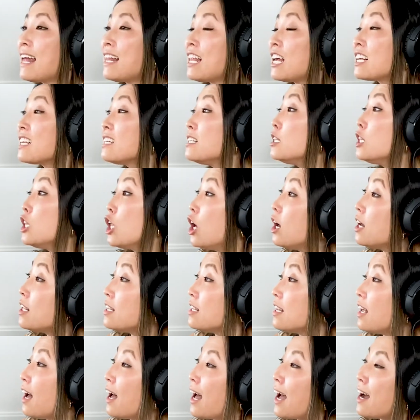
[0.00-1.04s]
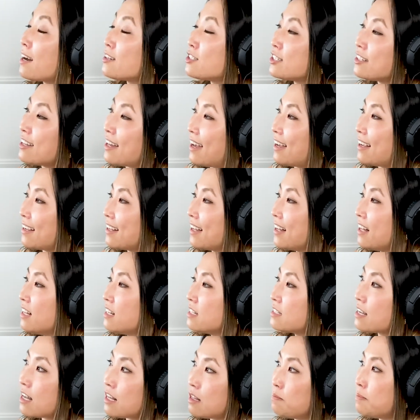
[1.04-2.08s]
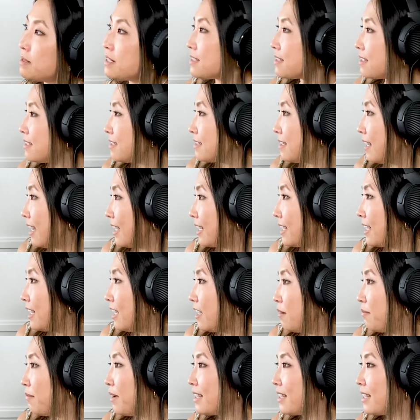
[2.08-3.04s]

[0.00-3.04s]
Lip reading: I can learn how to like start a business like him.